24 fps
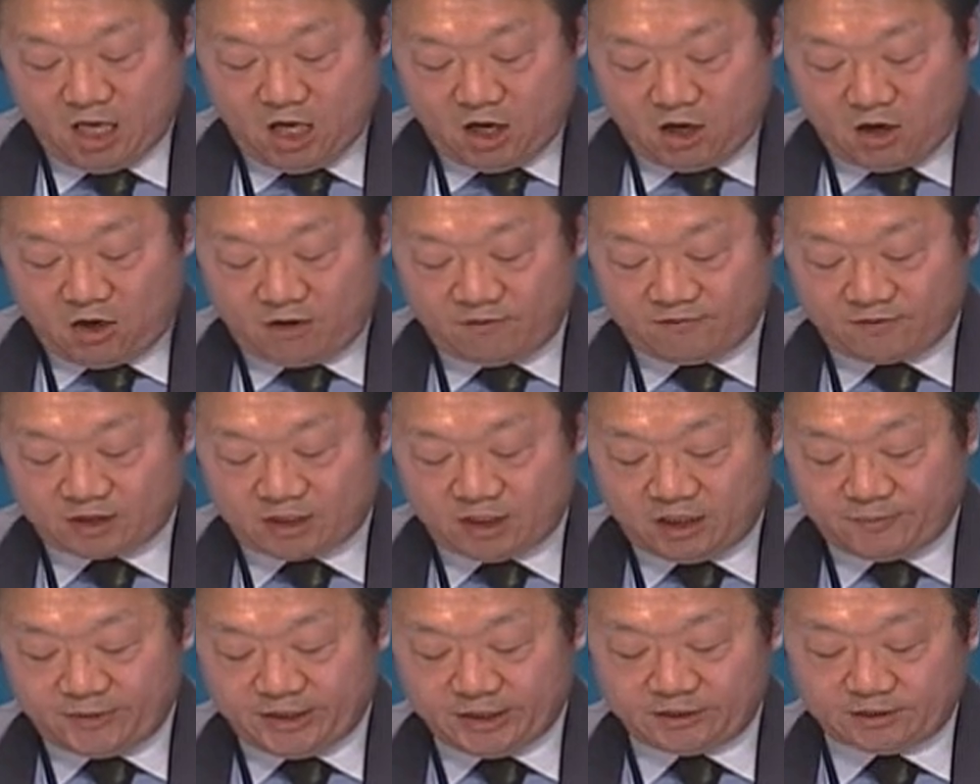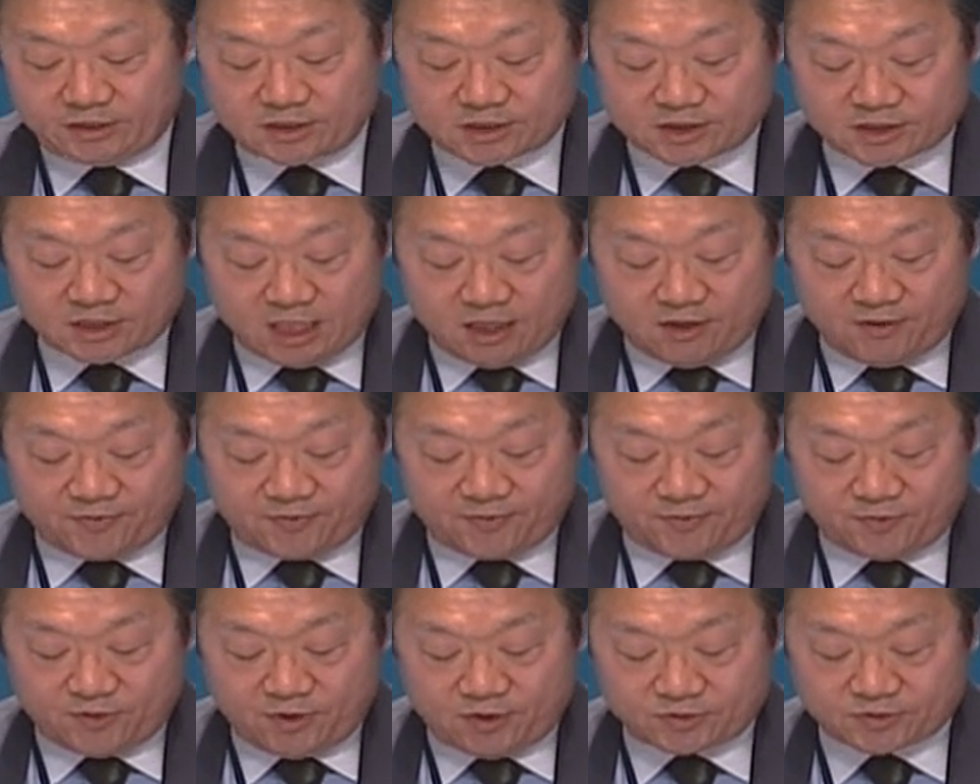Overcoming the
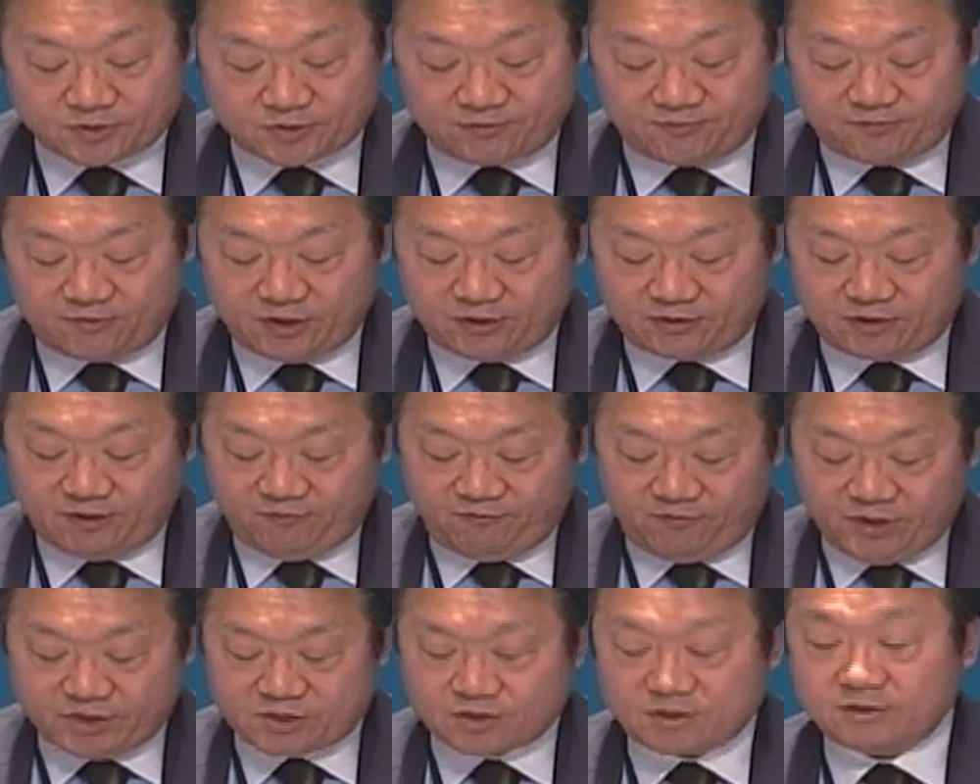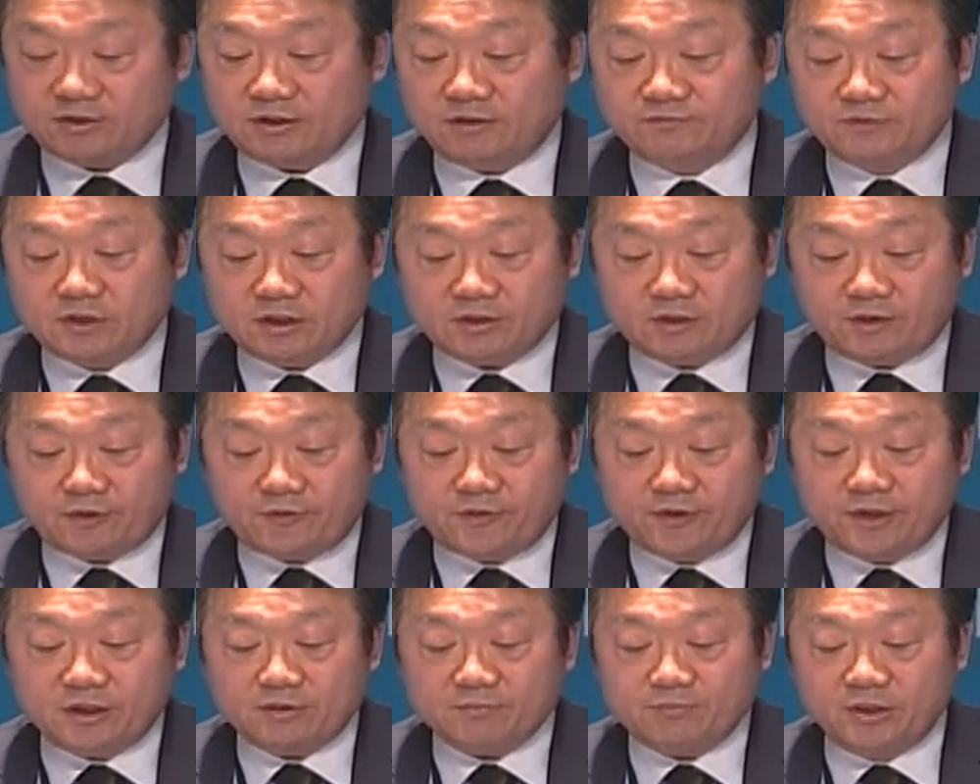South-North division of the
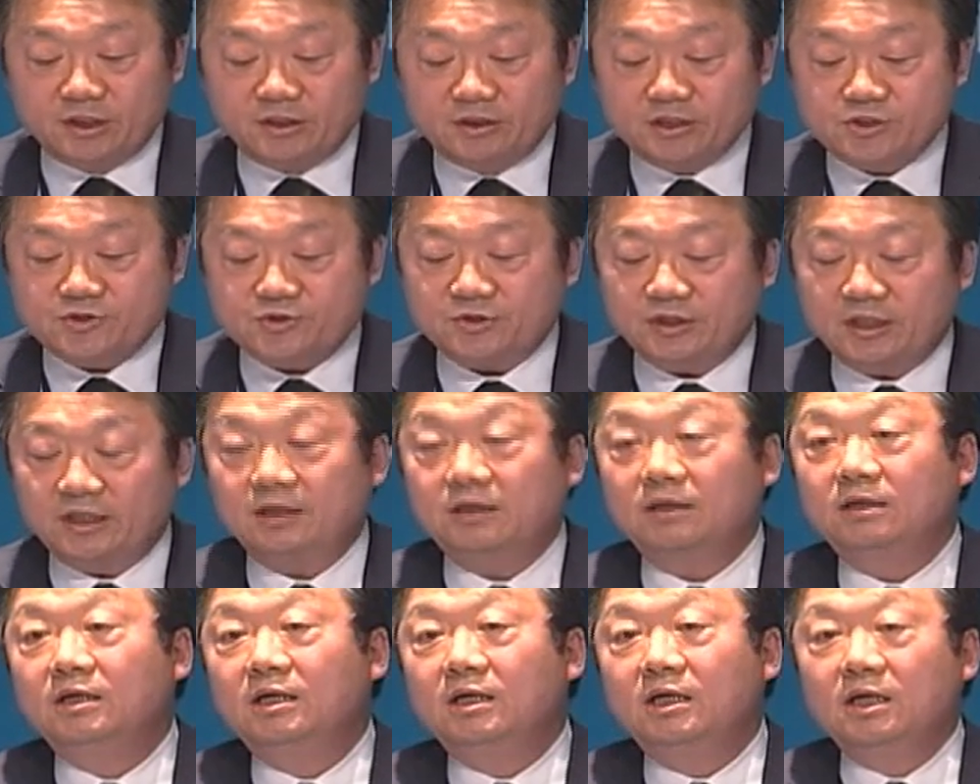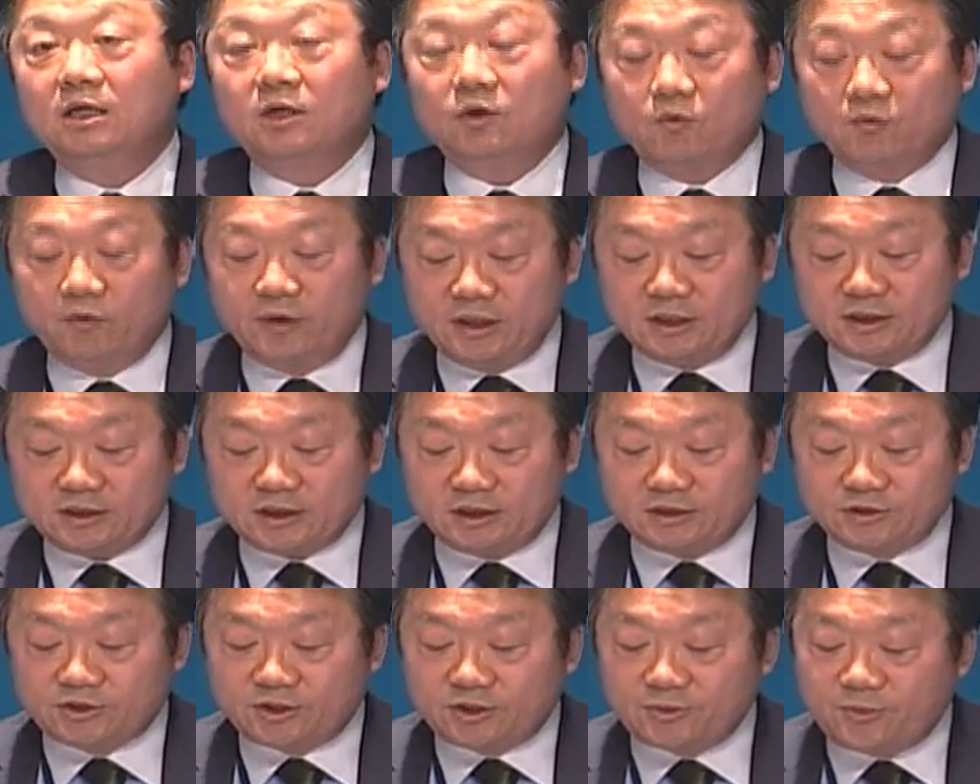Korean Peninsula will
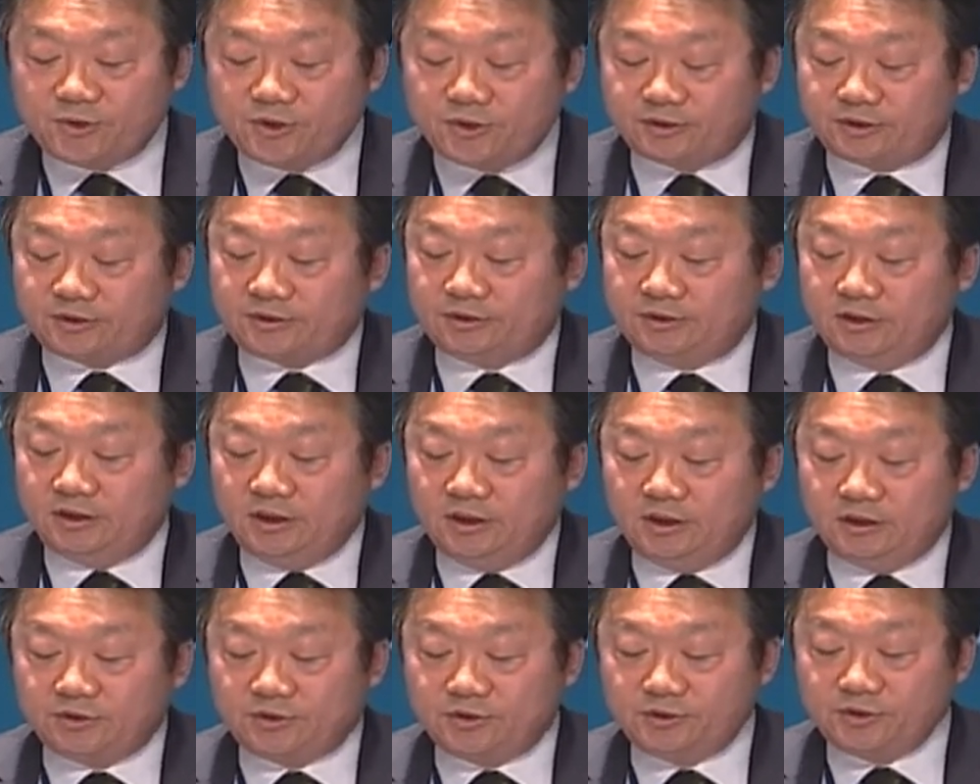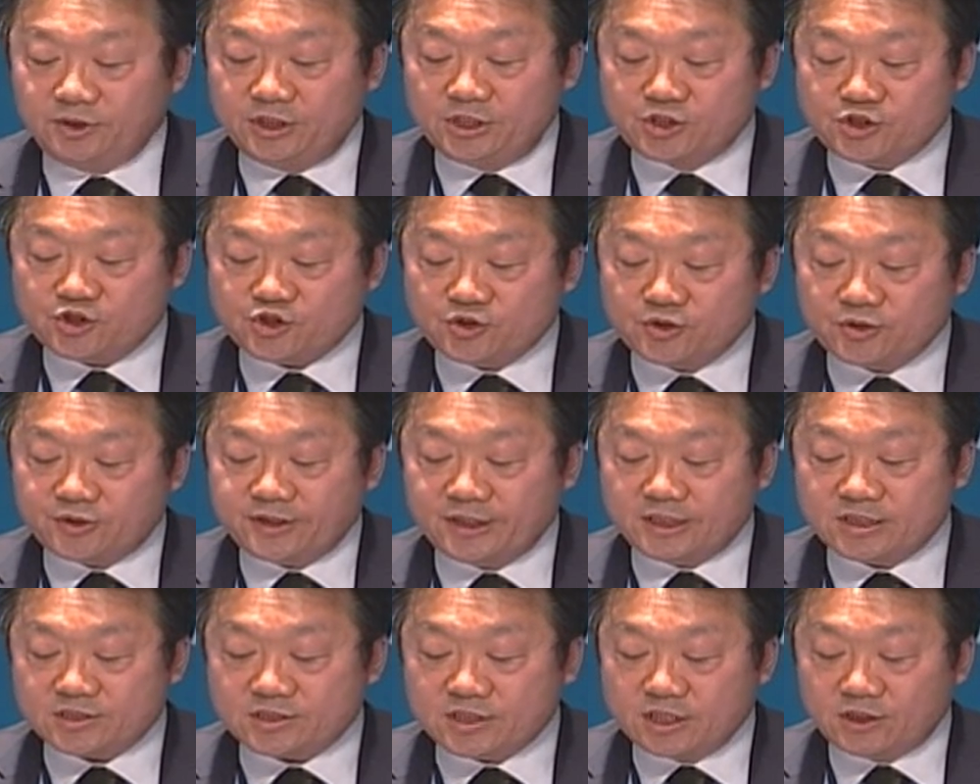contribute to
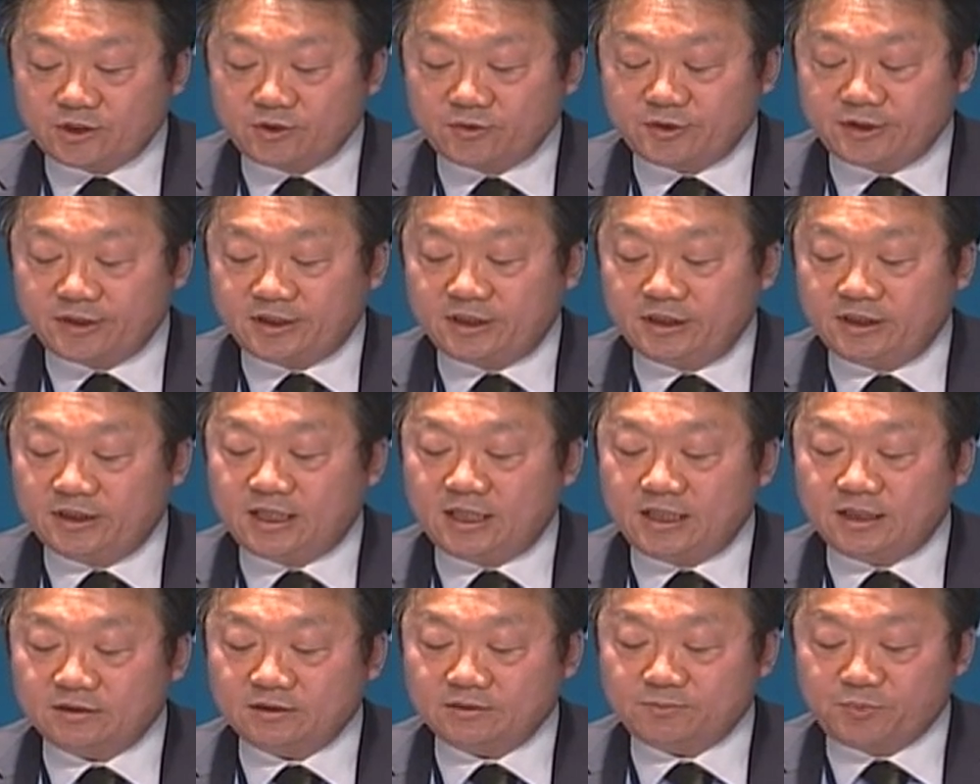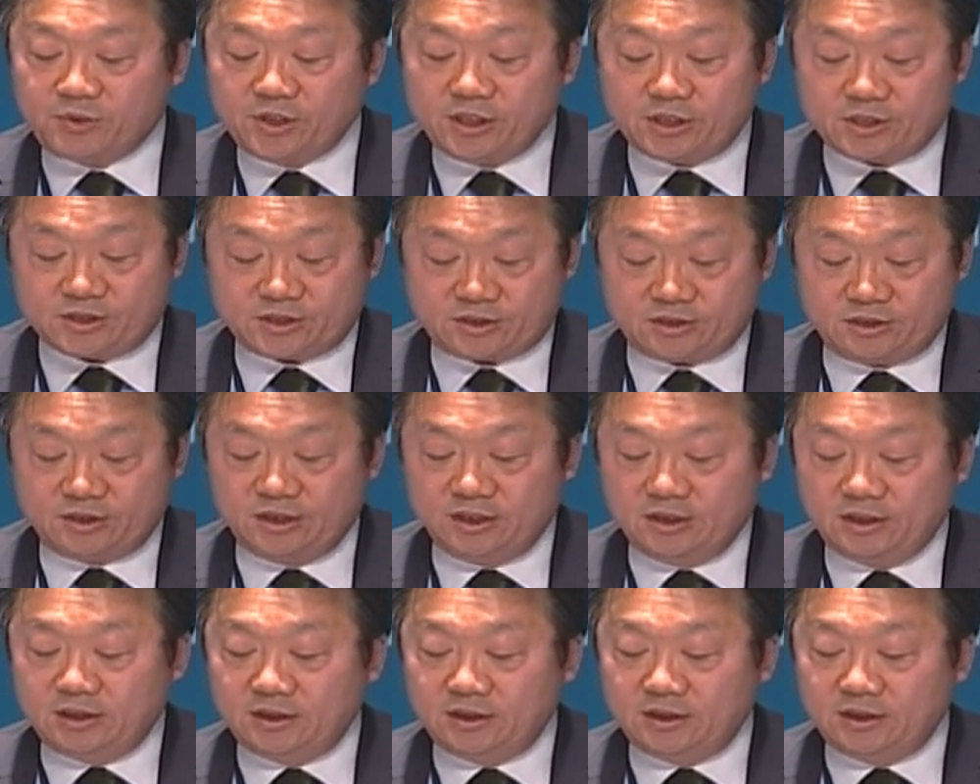ensuring security and peace,